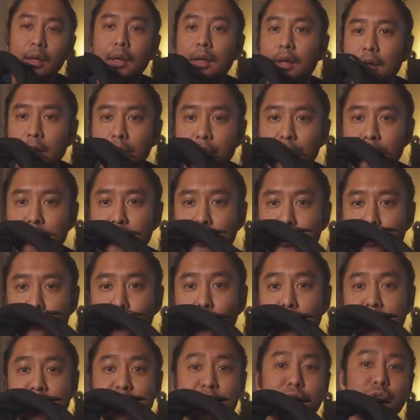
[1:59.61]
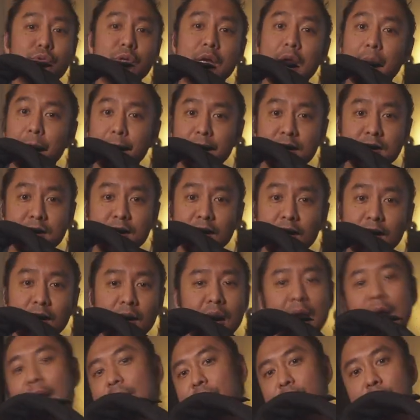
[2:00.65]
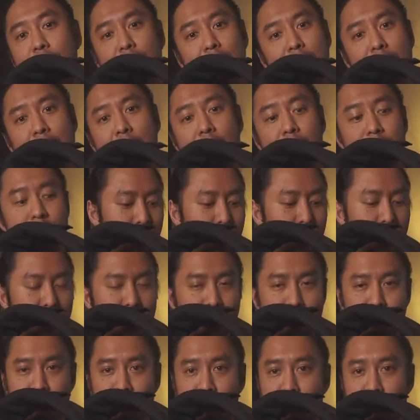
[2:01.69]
the waist strap is there. I took it out. I